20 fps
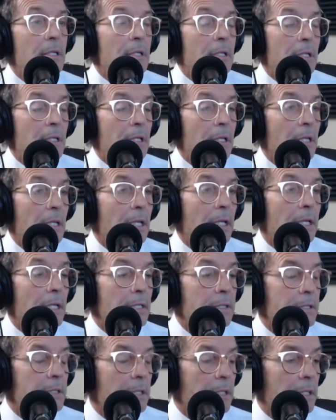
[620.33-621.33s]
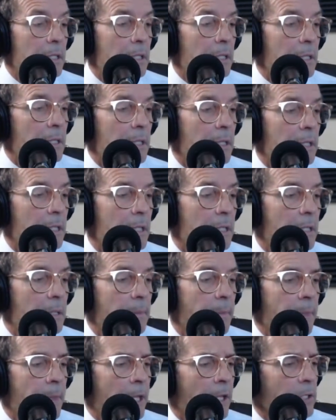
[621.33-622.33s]
Right. And it's, uh, uh,
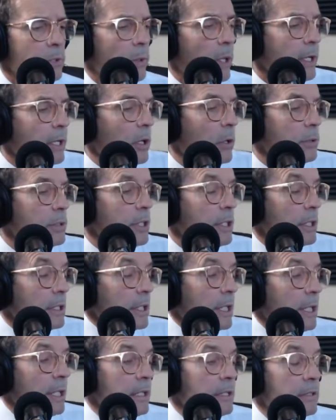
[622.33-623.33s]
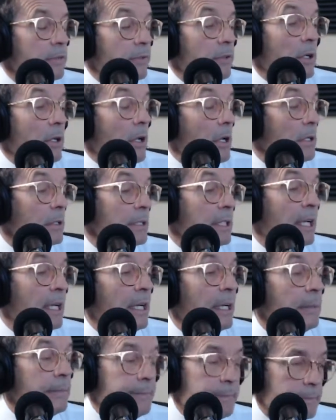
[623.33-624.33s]
so I coached young kids for a long
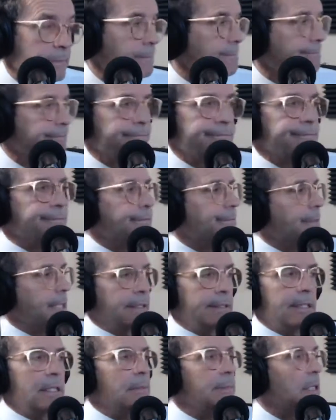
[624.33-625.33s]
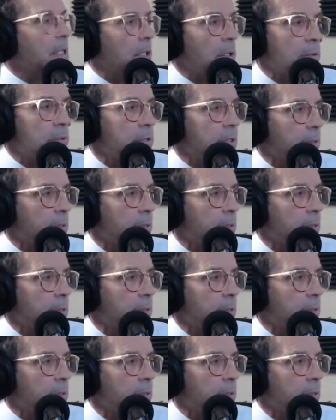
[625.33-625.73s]
time. Not that I'm a coach.